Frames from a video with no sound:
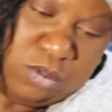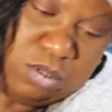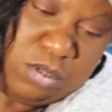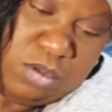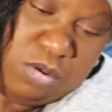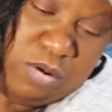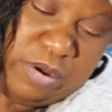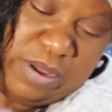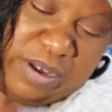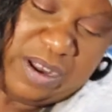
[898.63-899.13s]

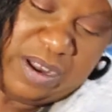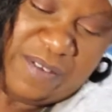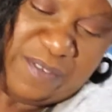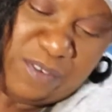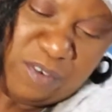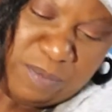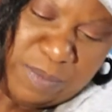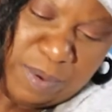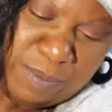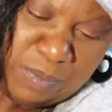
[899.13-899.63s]
Oh, I
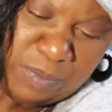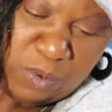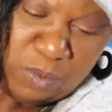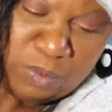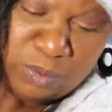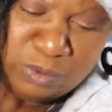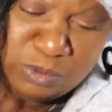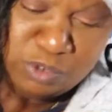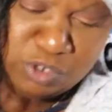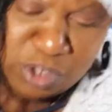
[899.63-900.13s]
never remember
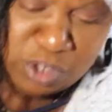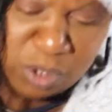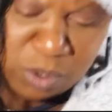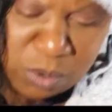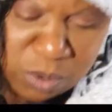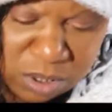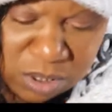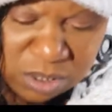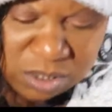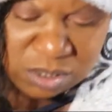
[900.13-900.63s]

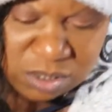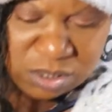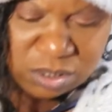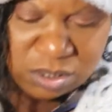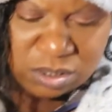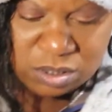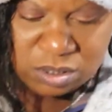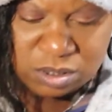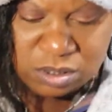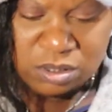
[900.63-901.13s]
Wunjo.
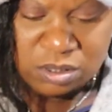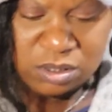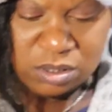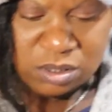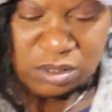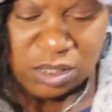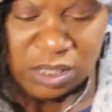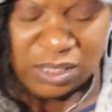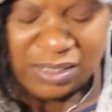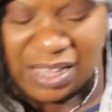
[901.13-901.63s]

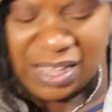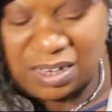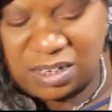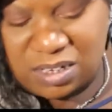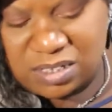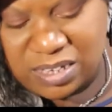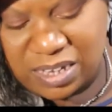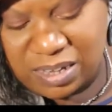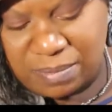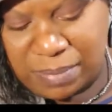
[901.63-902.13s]
And that
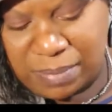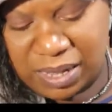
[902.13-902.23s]
looks like